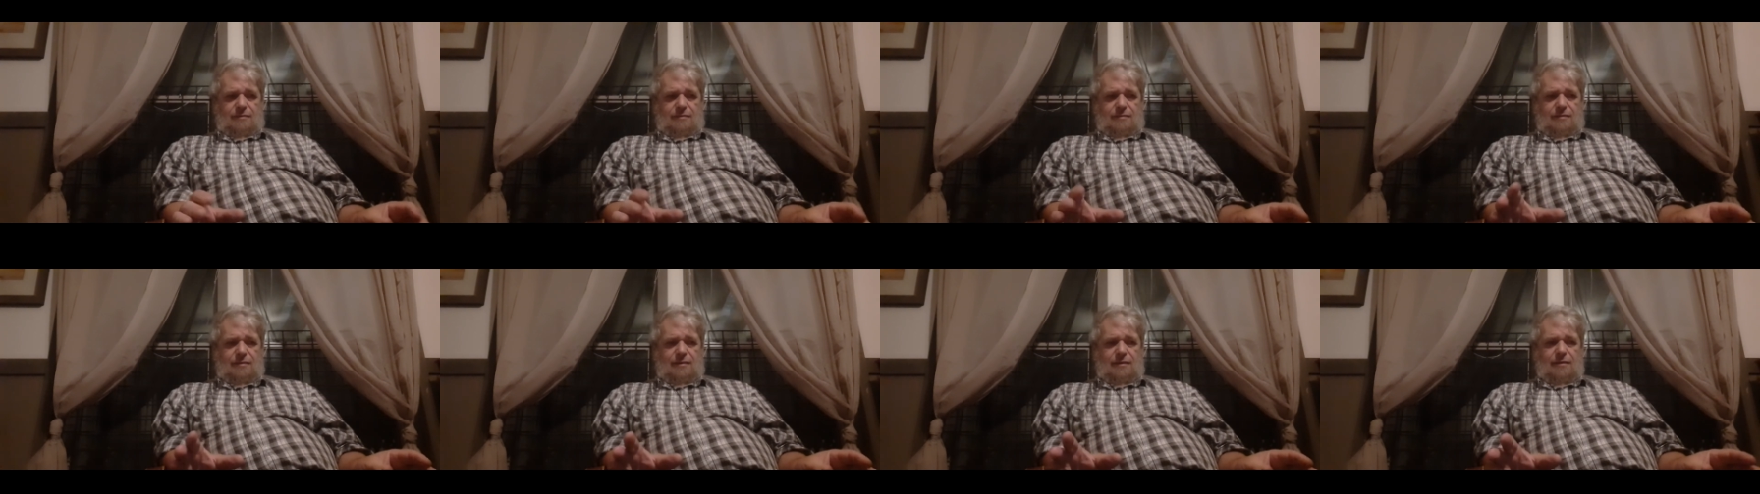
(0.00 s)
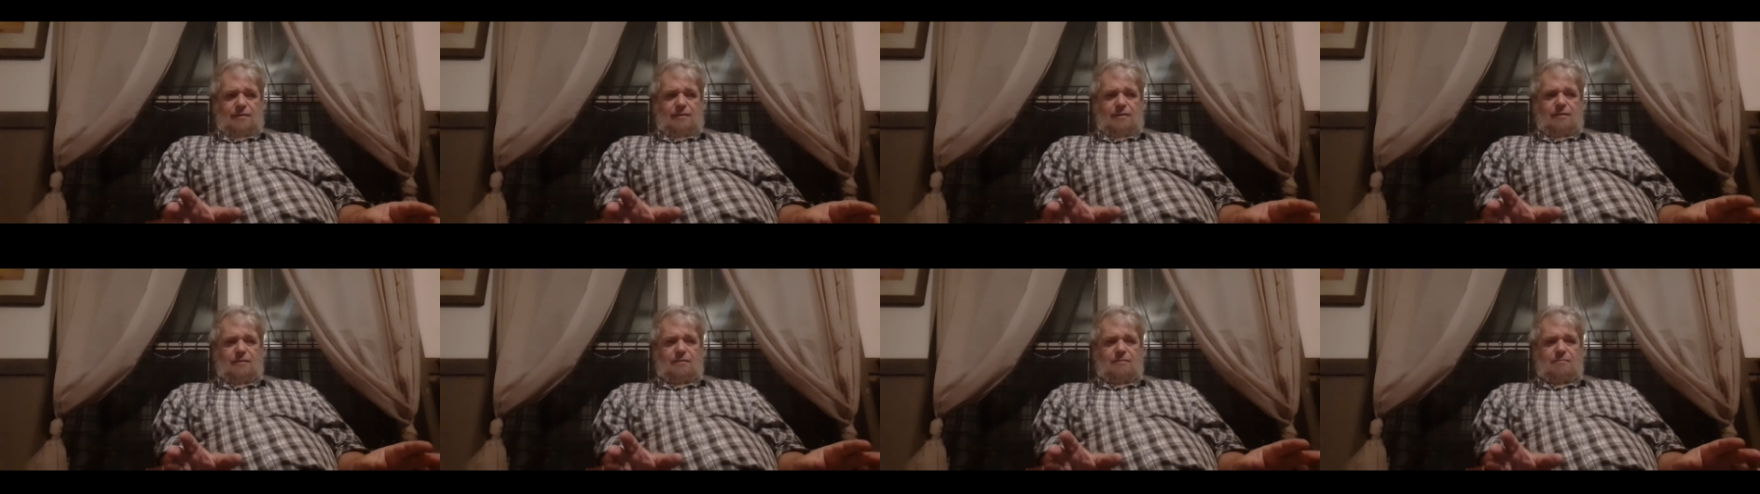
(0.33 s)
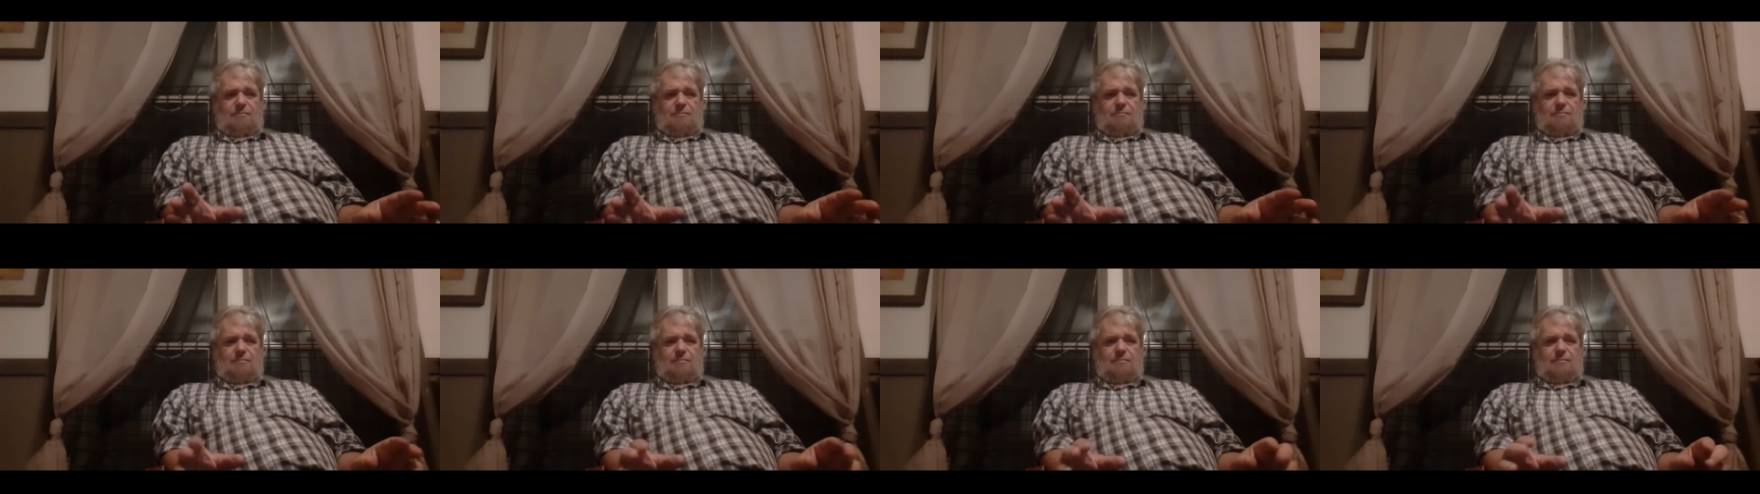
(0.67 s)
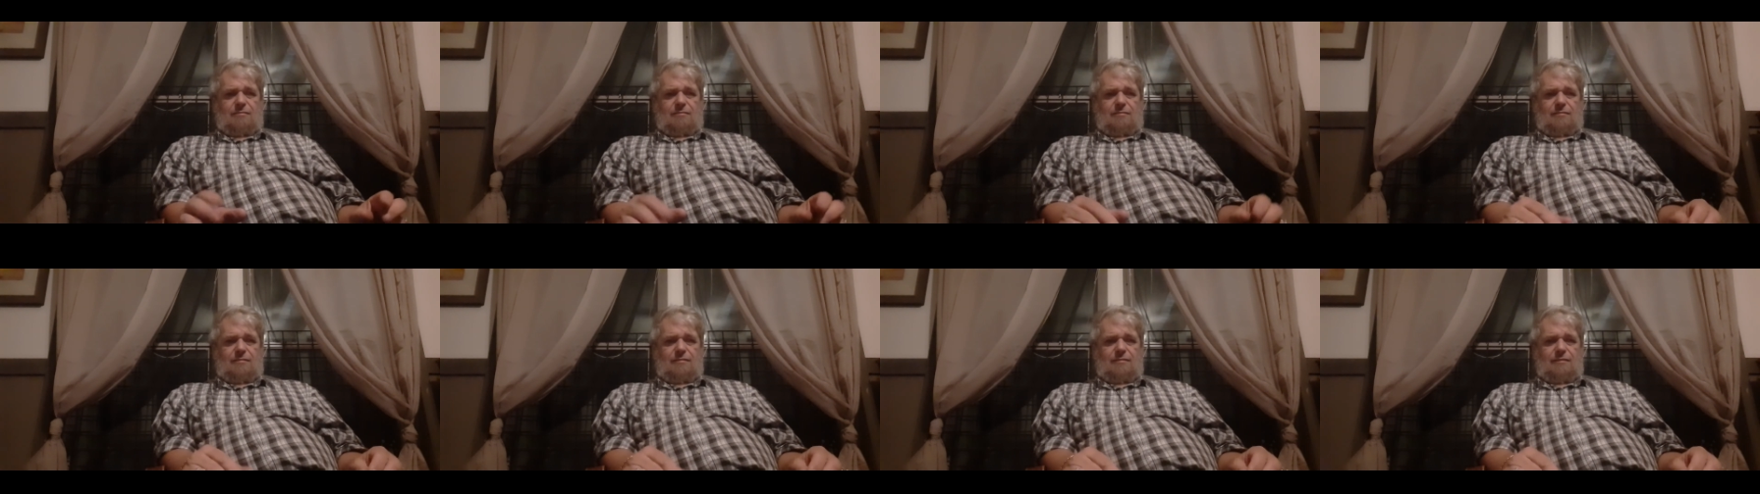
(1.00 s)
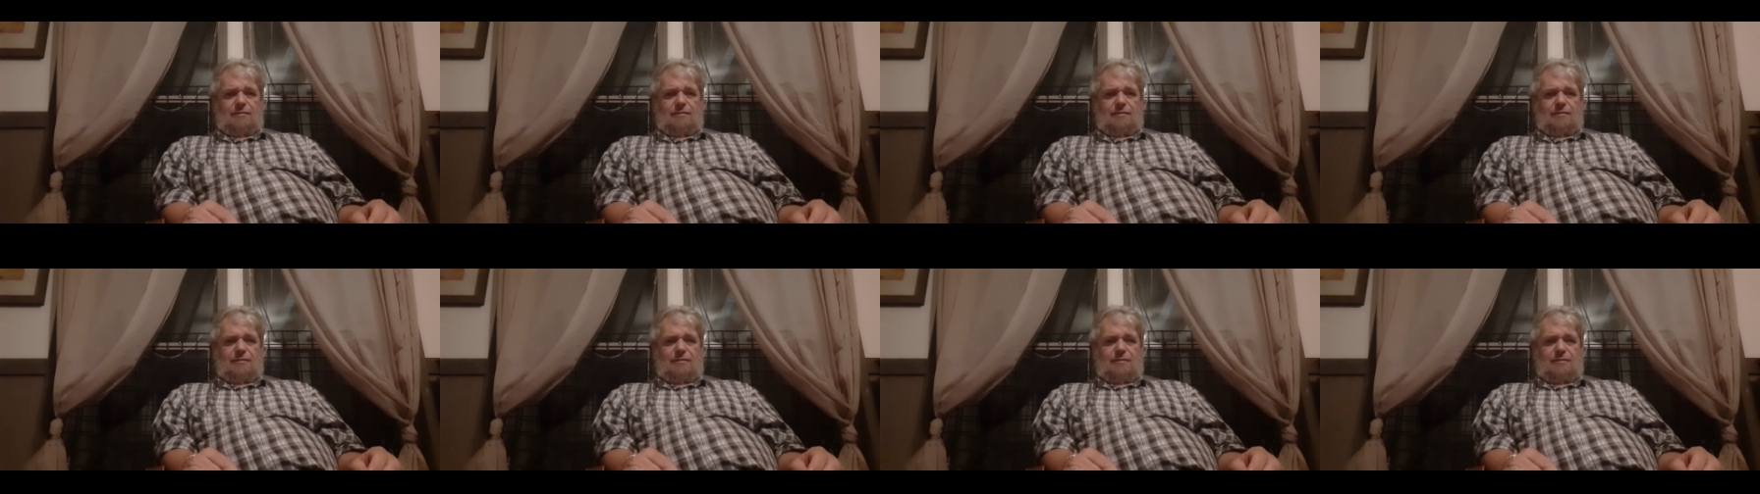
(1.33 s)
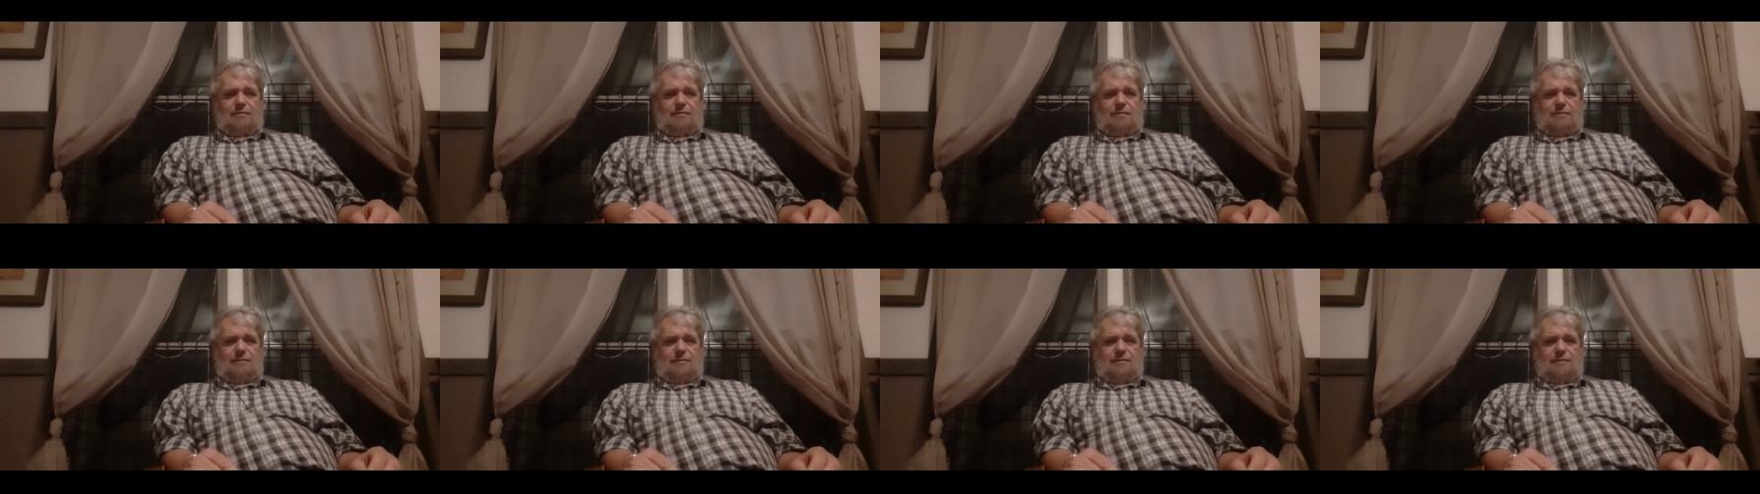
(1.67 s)
the
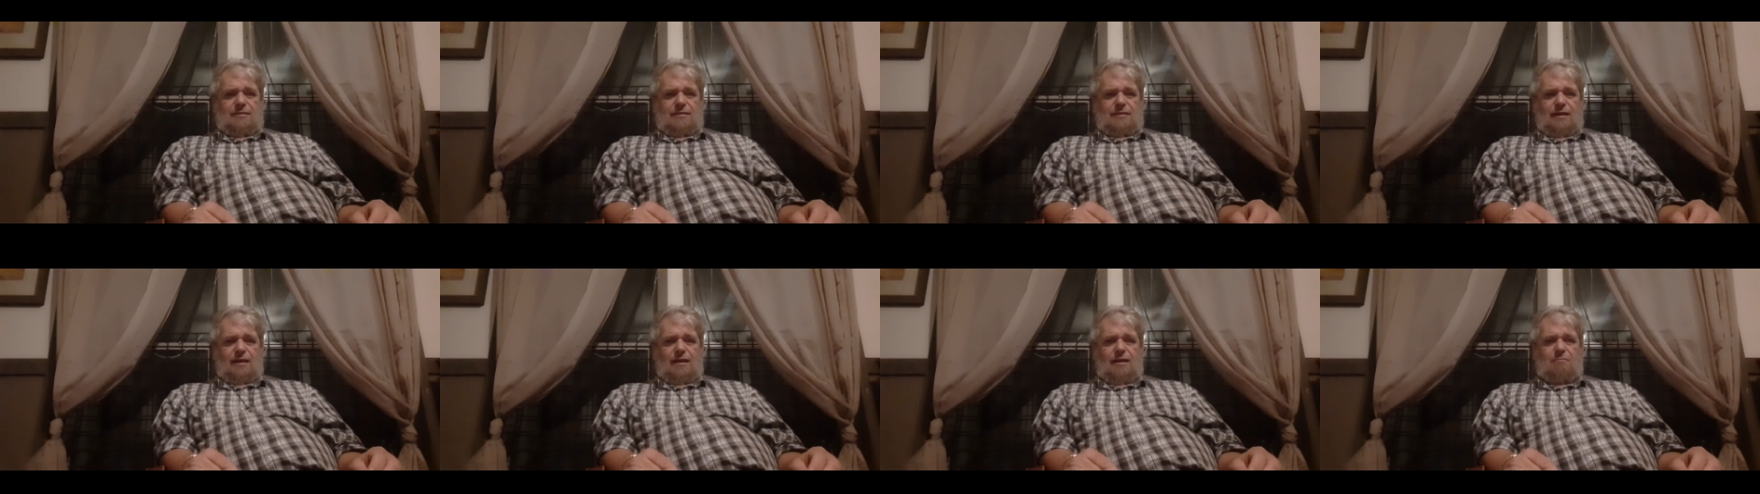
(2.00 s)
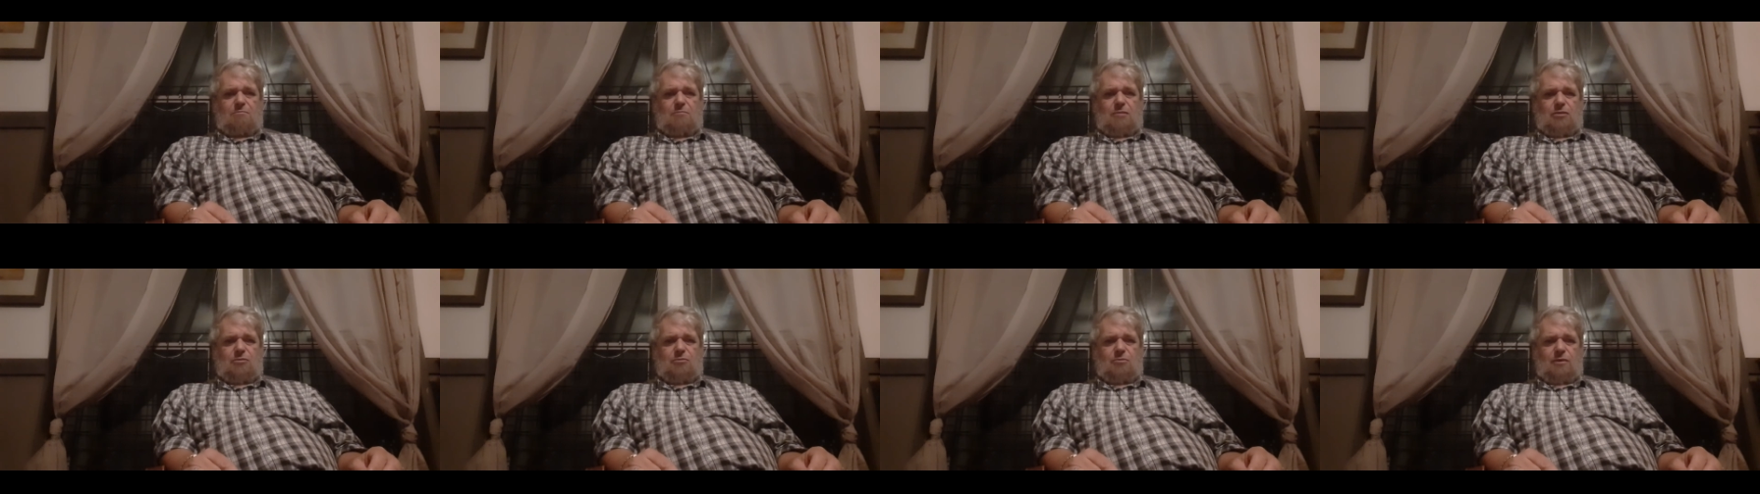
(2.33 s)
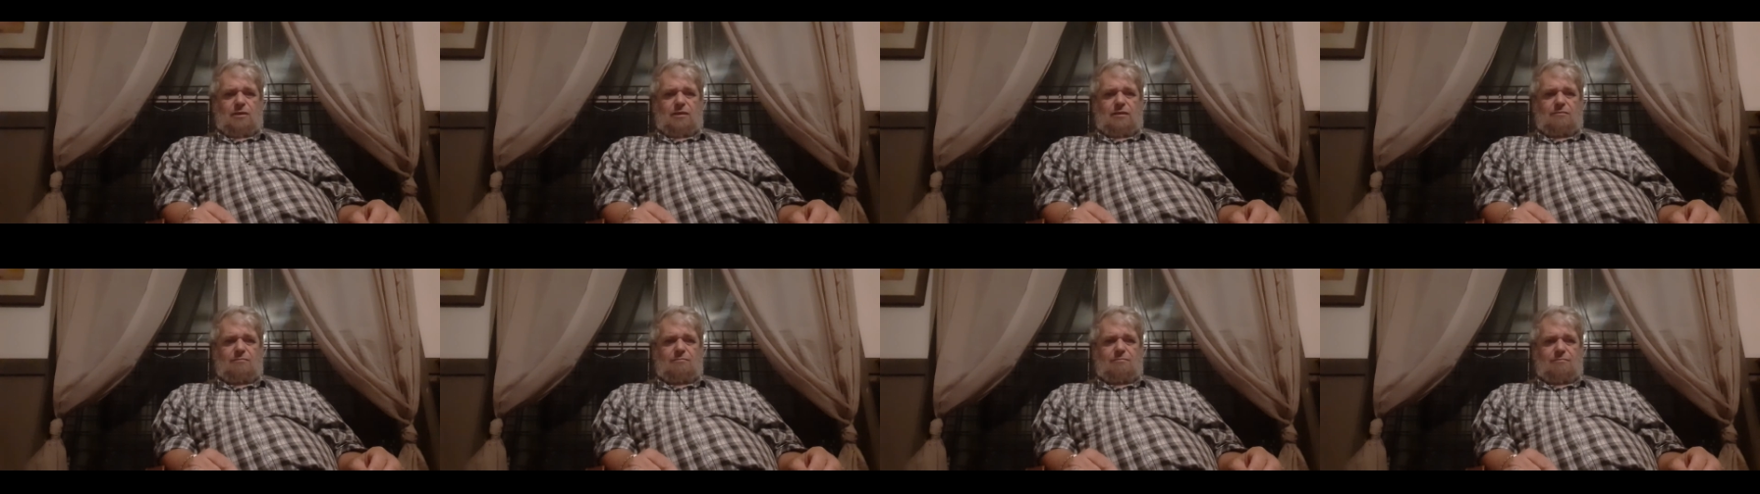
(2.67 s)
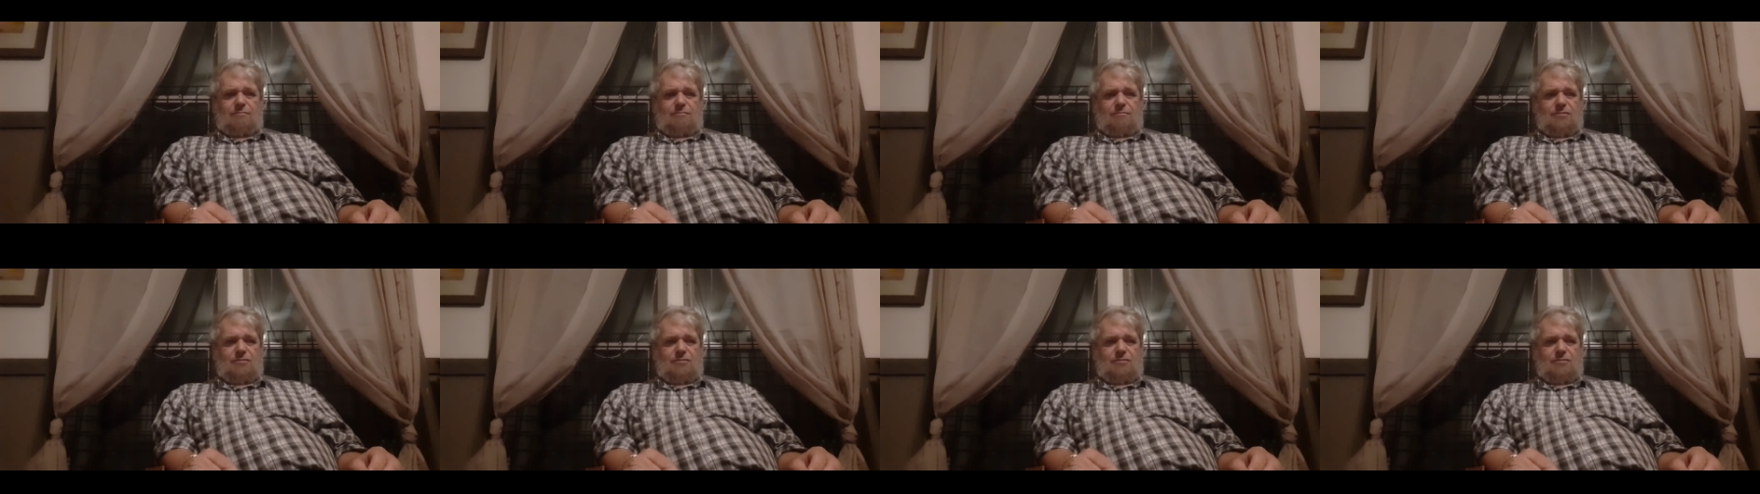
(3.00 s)
time between